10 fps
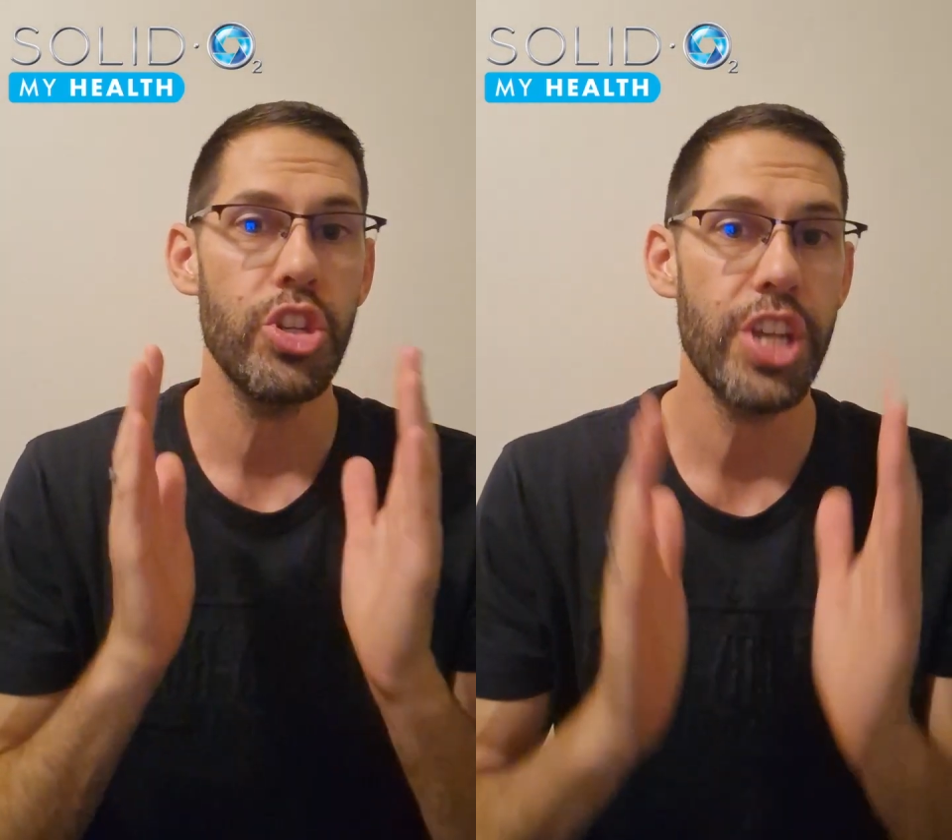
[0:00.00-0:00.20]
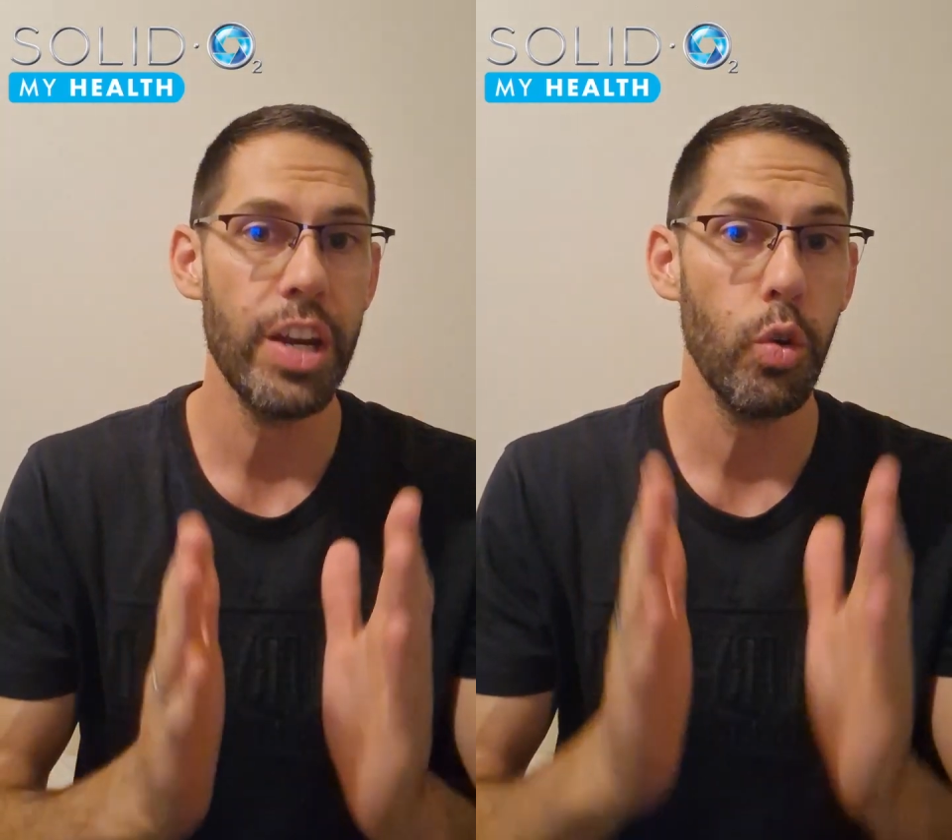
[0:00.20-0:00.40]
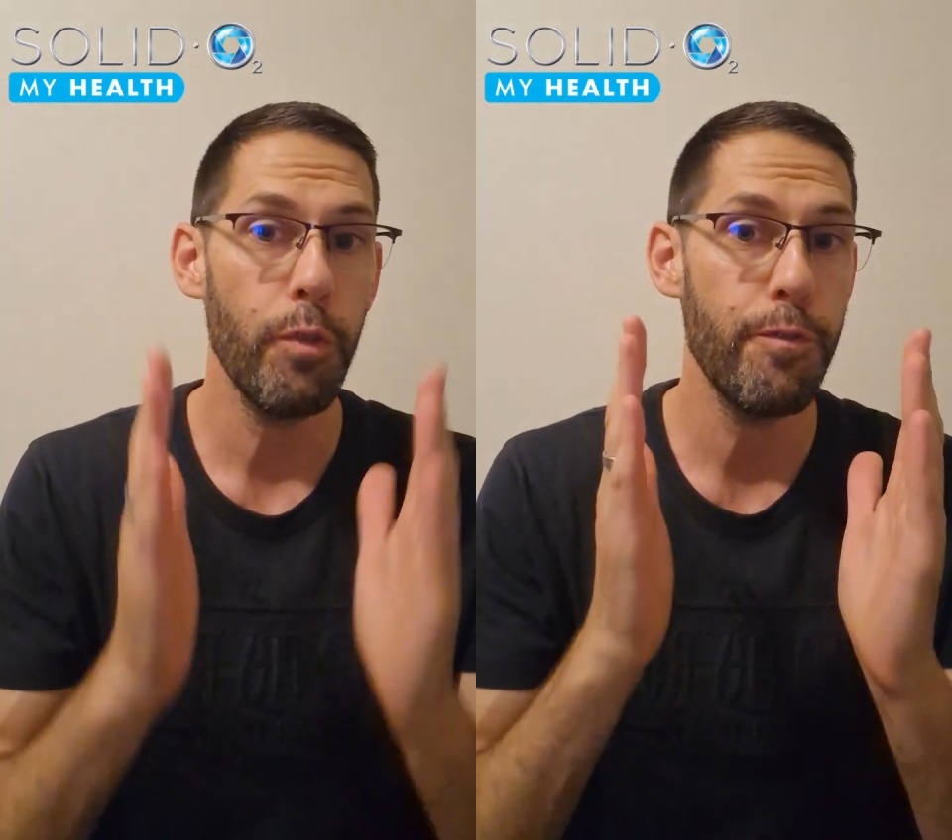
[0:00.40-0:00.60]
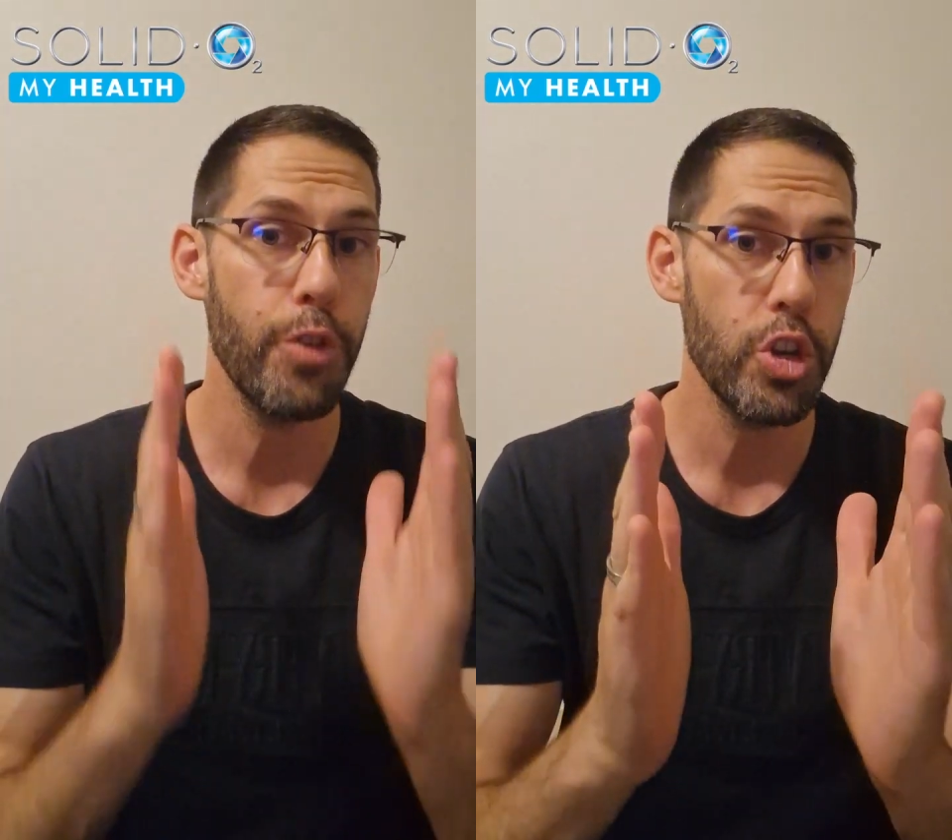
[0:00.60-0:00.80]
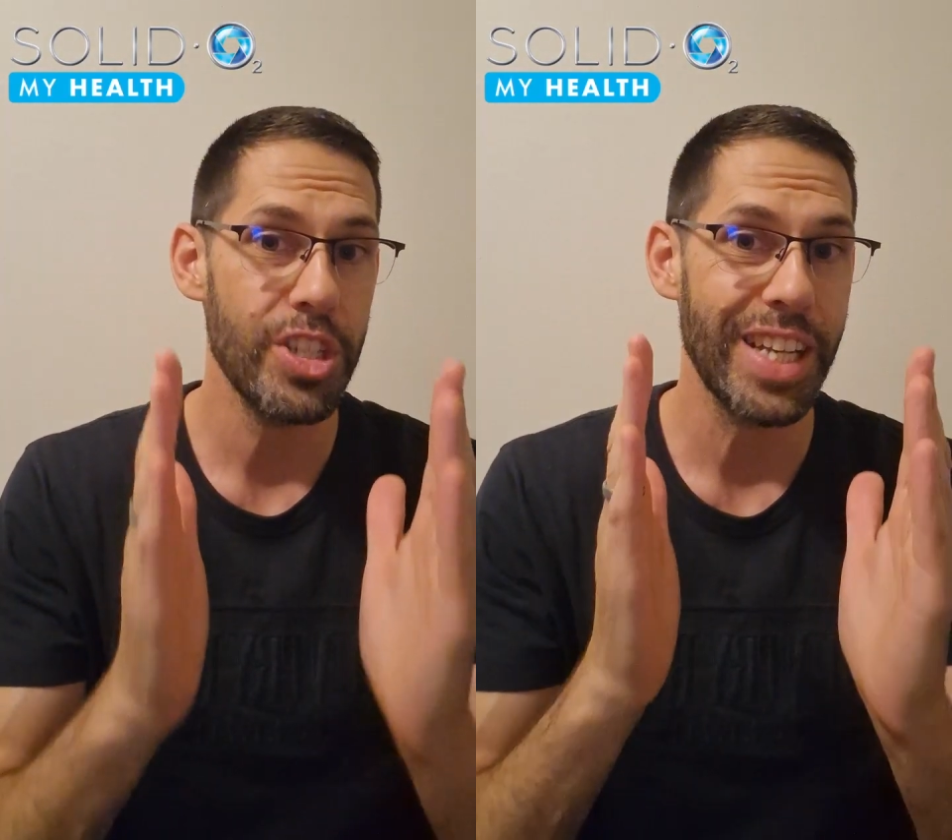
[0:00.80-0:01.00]
general
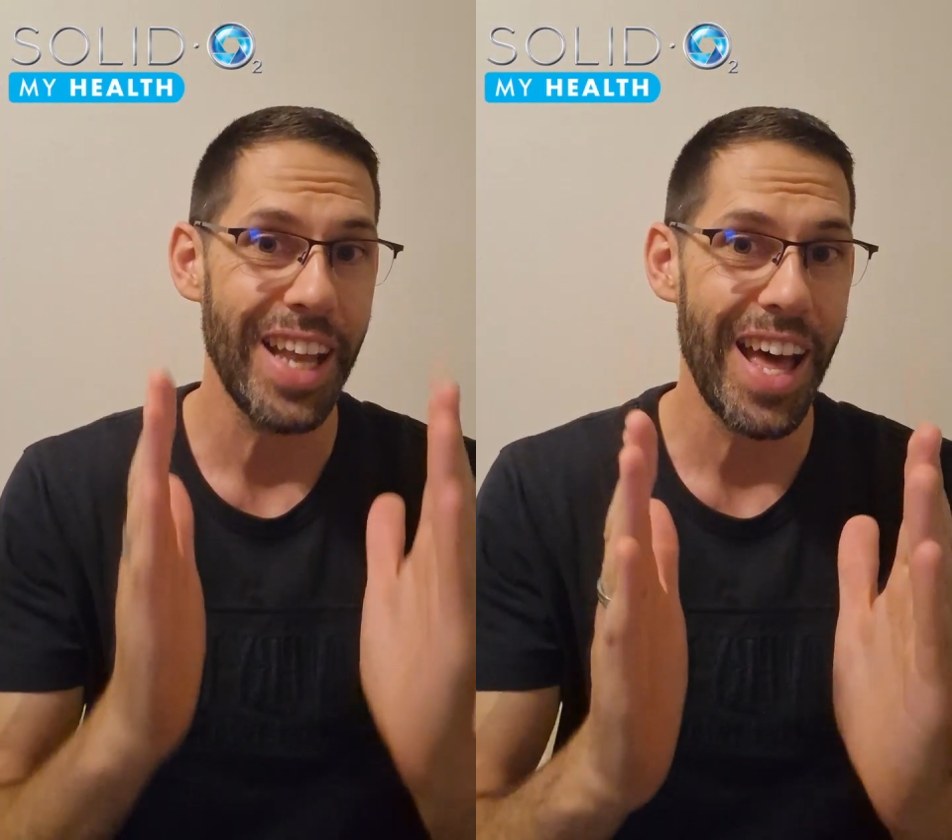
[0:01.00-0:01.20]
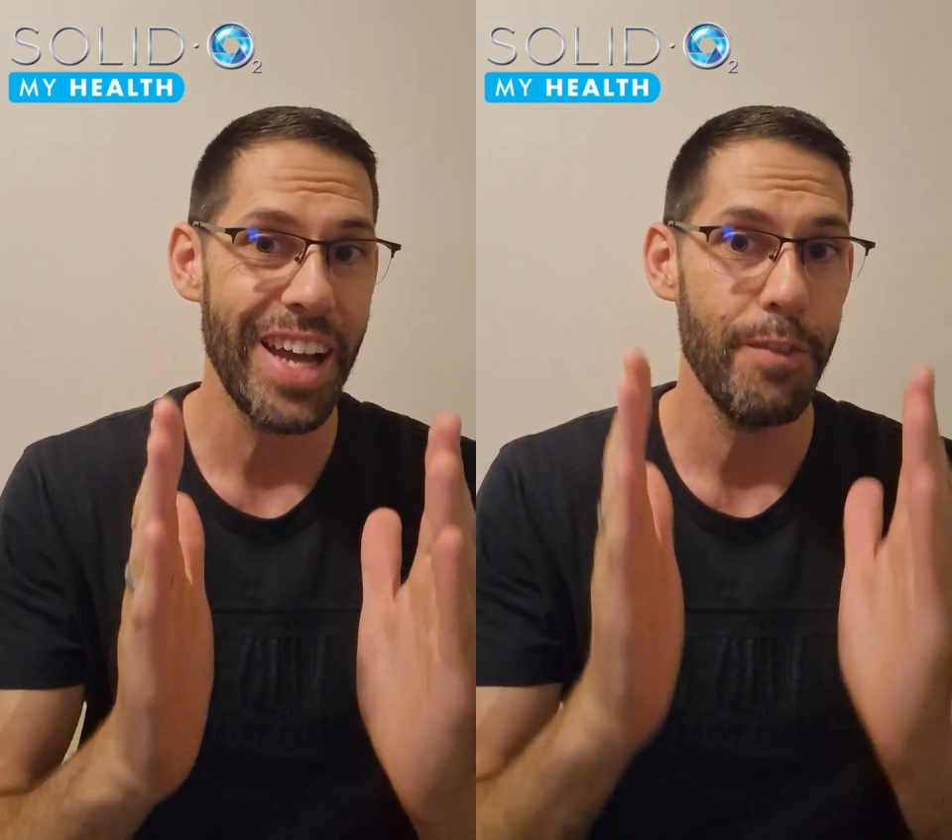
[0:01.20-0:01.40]
first line